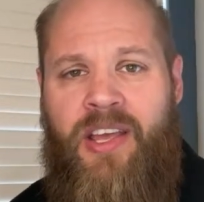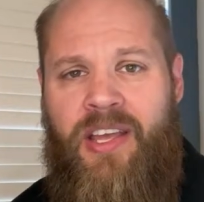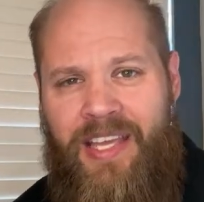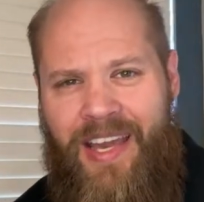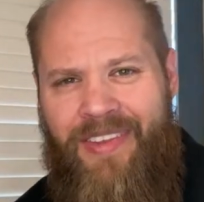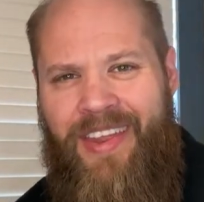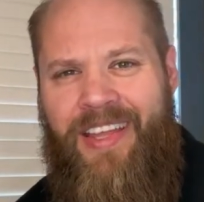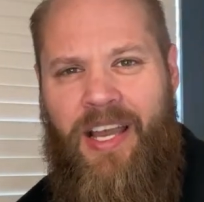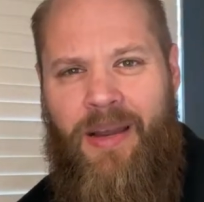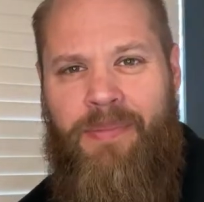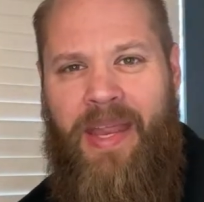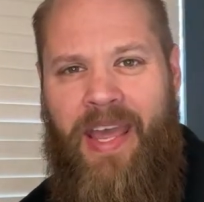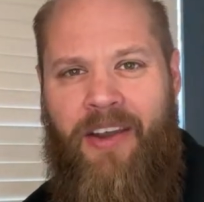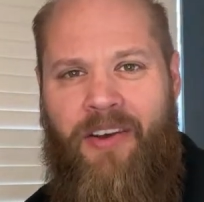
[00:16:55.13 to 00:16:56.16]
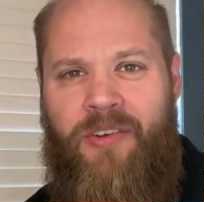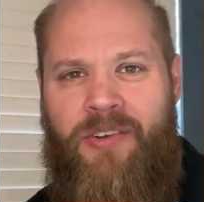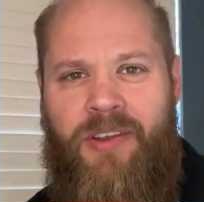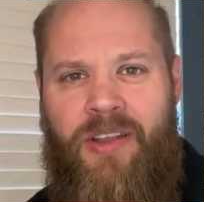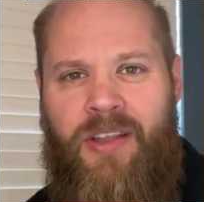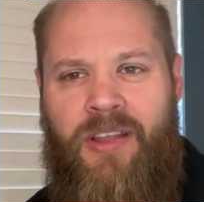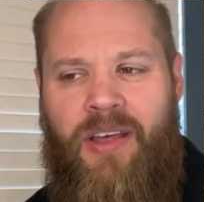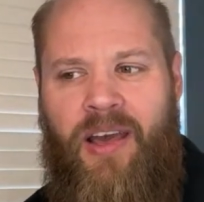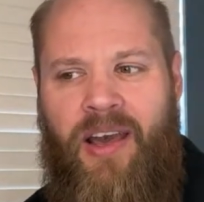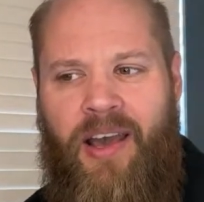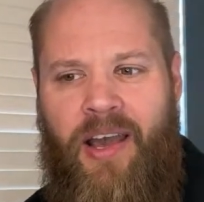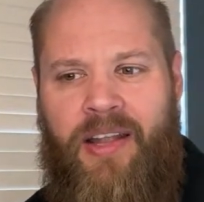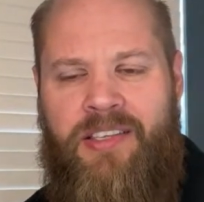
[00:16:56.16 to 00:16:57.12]
Yeah, they come down
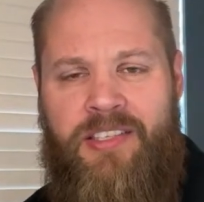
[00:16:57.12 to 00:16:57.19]
uh,